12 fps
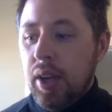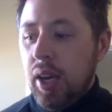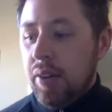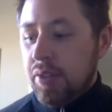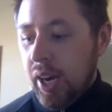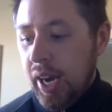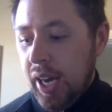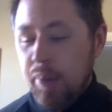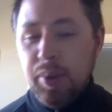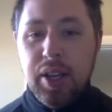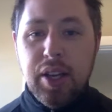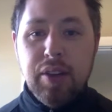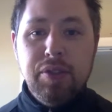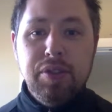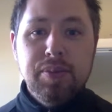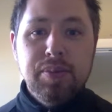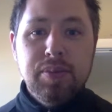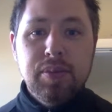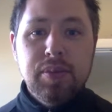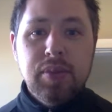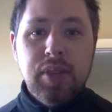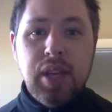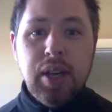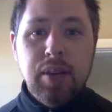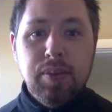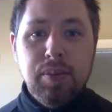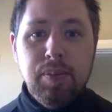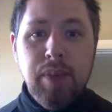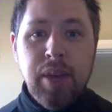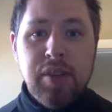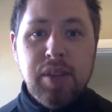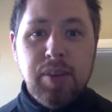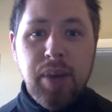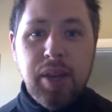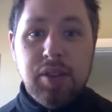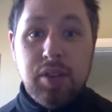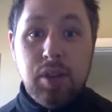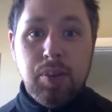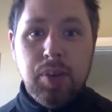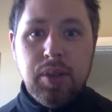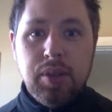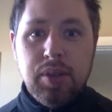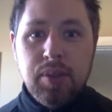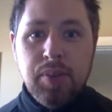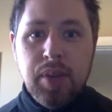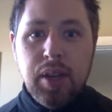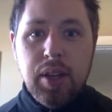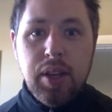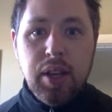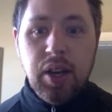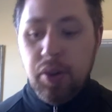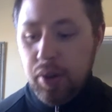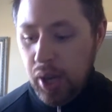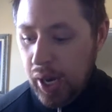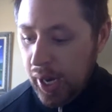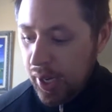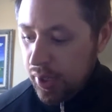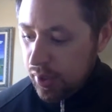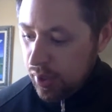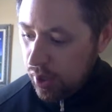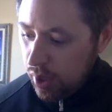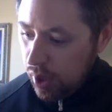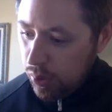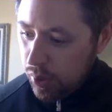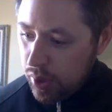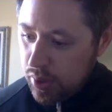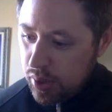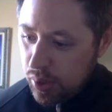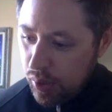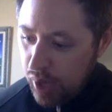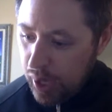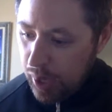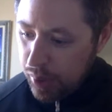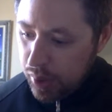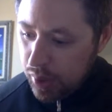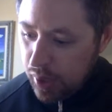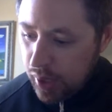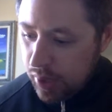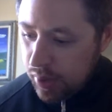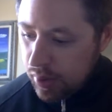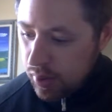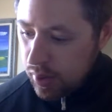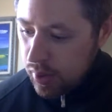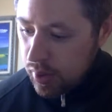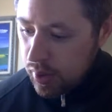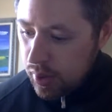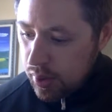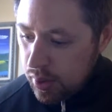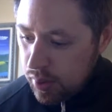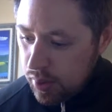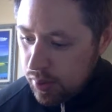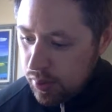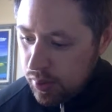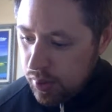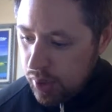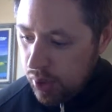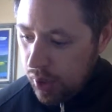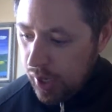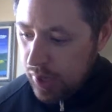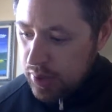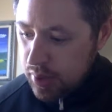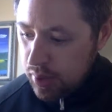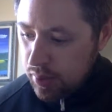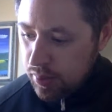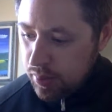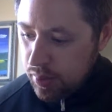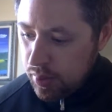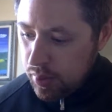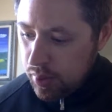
After Adam and Eve get messed up by the serpent, they go and hide. And I'll read to you what happened in that interaction.